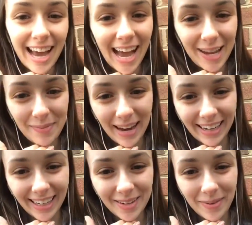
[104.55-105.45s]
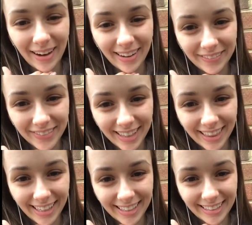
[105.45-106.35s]
I panic about
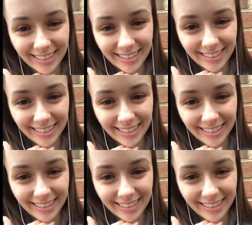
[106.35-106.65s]
everything.